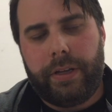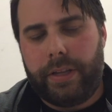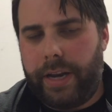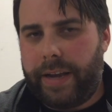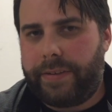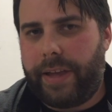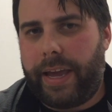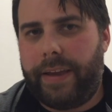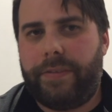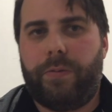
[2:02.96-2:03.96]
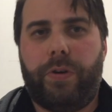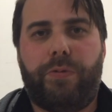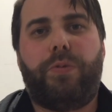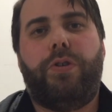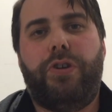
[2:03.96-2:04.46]
the next days,
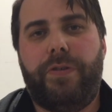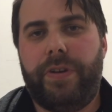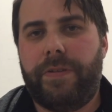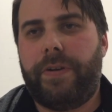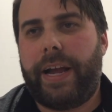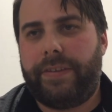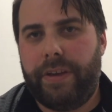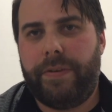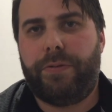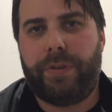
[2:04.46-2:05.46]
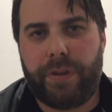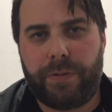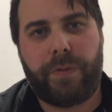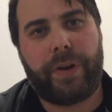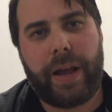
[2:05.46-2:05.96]
is we're going to do different activities with
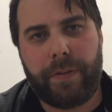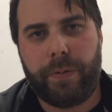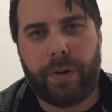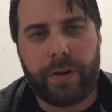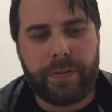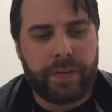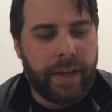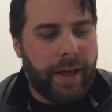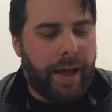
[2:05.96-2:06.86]
those vocabulary words.